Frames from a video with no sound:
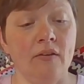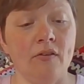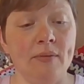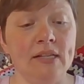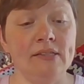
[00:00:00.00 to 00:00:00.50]

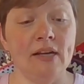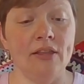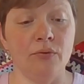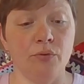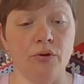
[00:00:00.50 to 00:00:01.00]
From
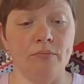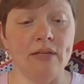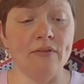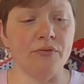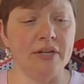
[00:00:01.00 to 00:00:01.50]
inside the room,
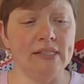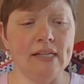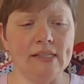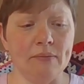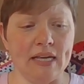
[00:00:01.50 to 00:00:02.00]
Nevery
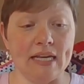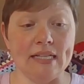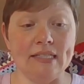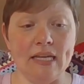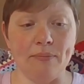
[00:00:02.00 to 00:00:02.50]
said something in a
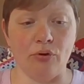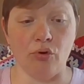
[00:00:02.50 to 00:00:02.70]
deep